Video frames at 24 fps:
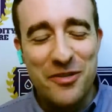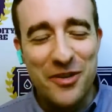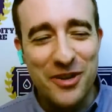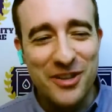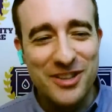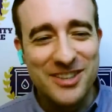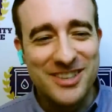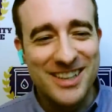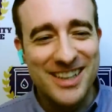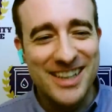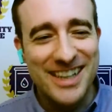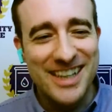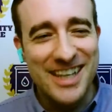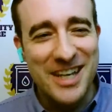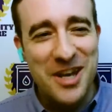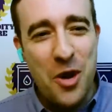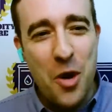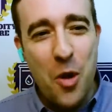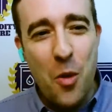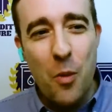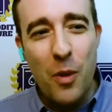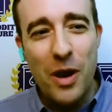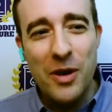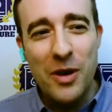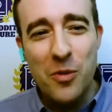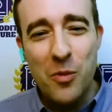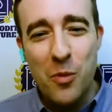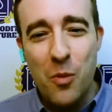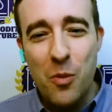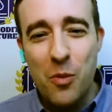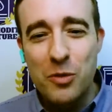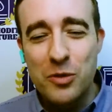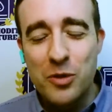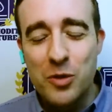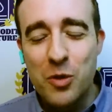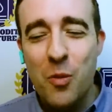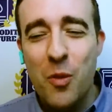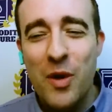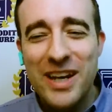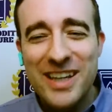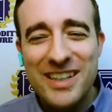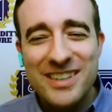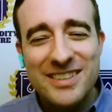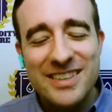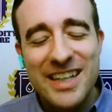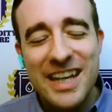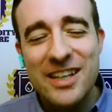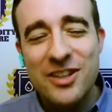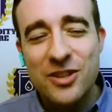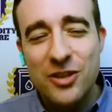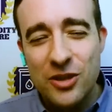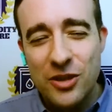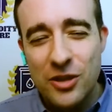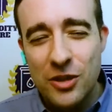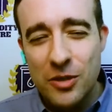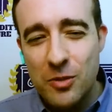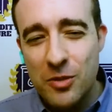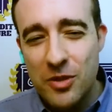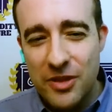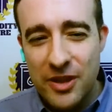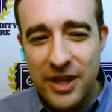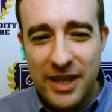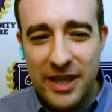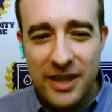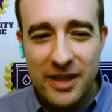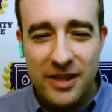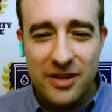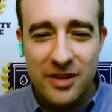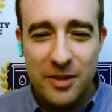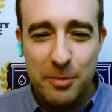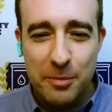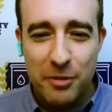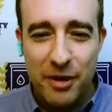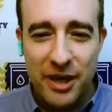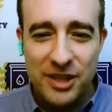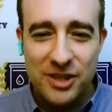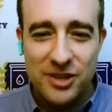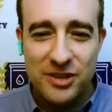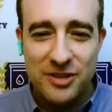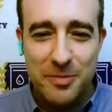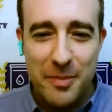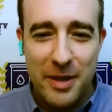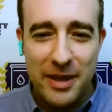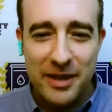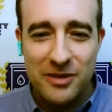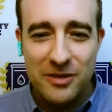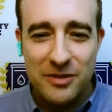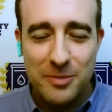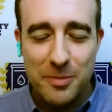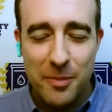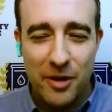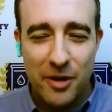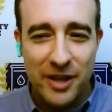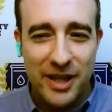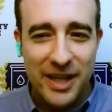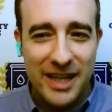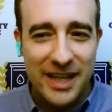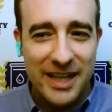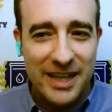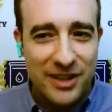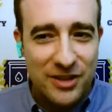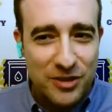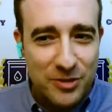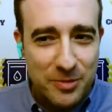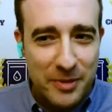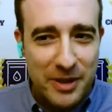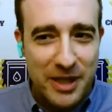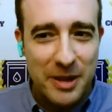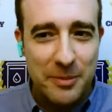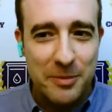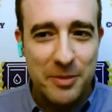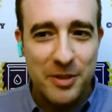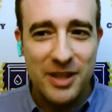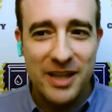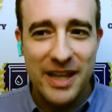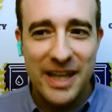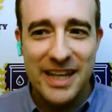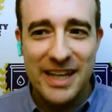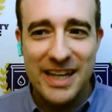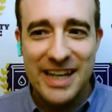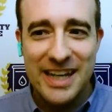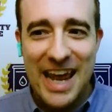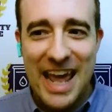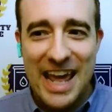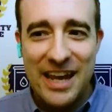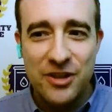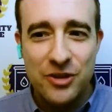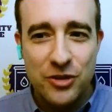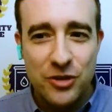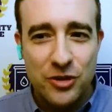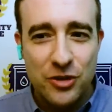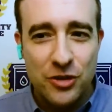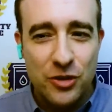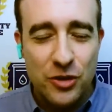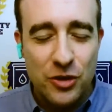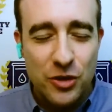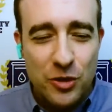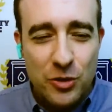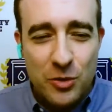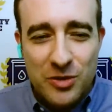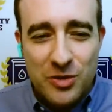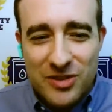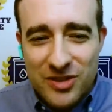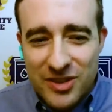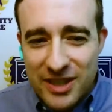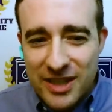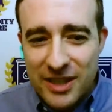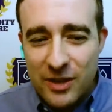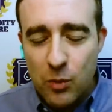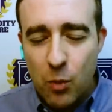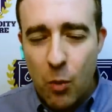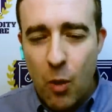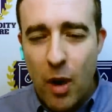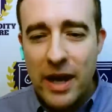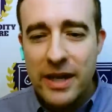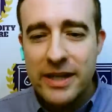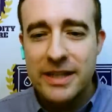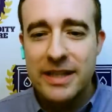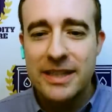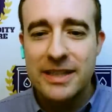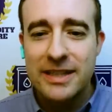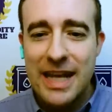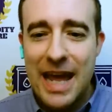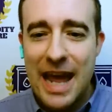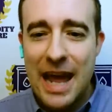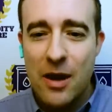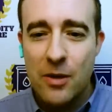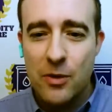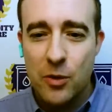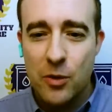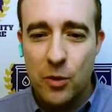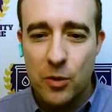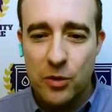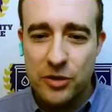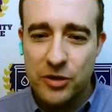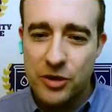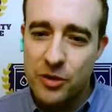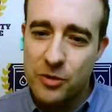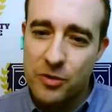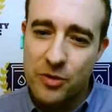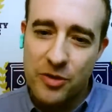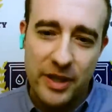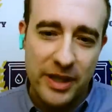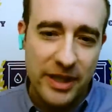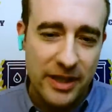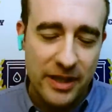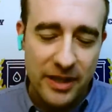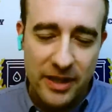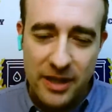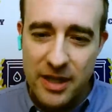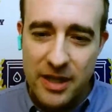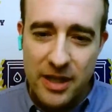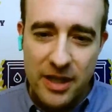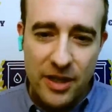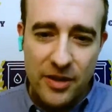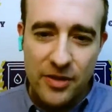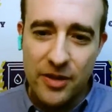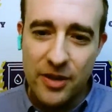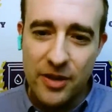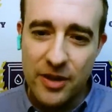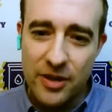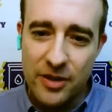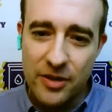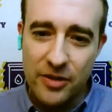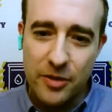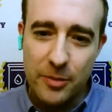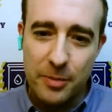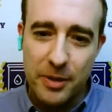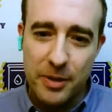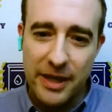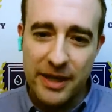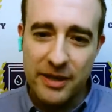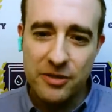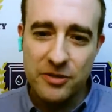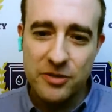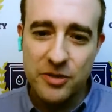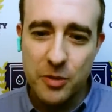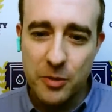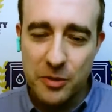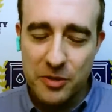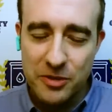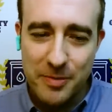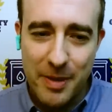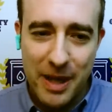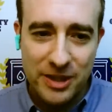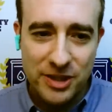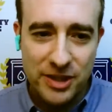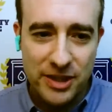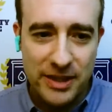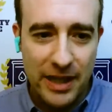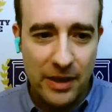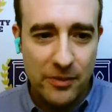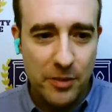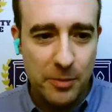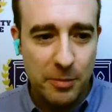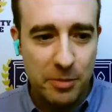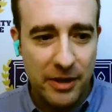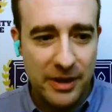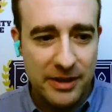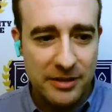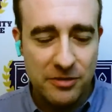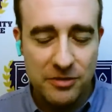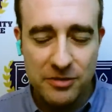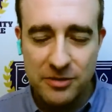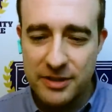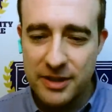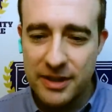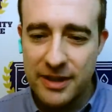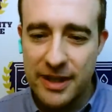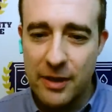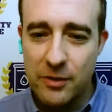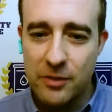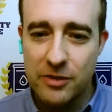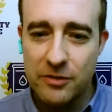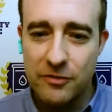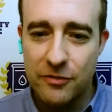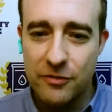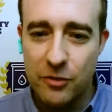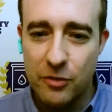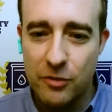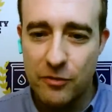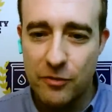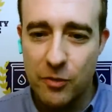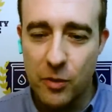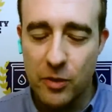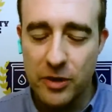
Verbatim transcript: firstly, to what extent do you think the precious metals market is manipulated, and do you see it winding down, or do you think the players who were smashing down the price are still out in full